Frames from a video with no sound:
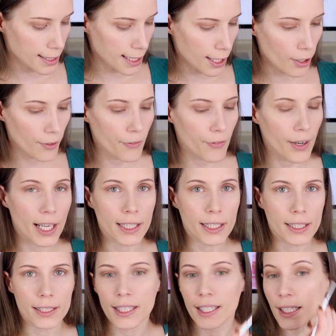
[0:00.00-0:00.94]

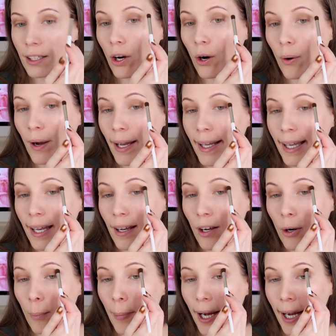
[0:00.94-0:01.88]
terrified and think, oh, I
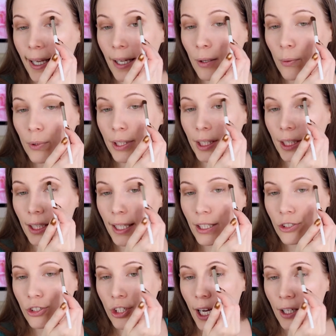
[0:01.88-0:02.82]
can't go back in with a
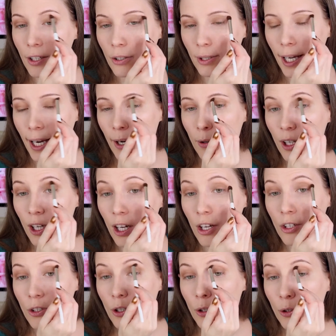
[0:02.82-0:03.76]
light shadow now.
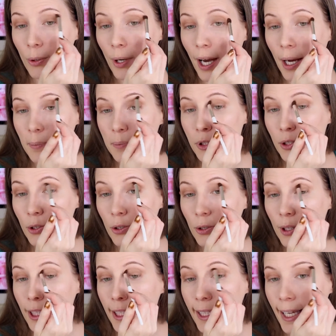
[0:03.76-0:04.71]
No, you
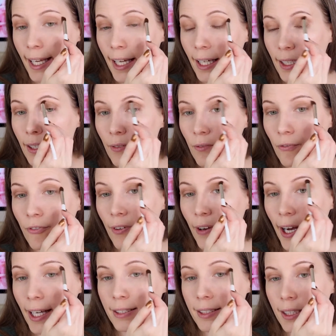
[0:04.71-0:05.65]
absolutely can. In
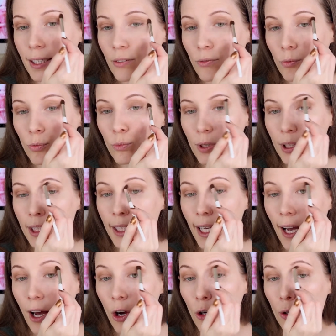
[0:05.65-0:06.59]
fact, it
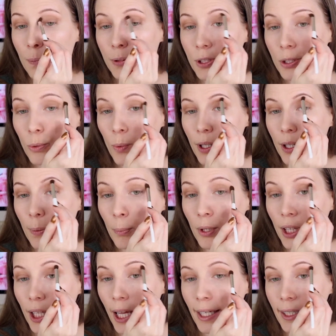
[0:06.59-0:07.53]
really helps with
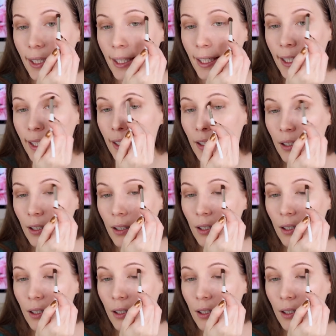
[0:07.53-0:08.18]
blending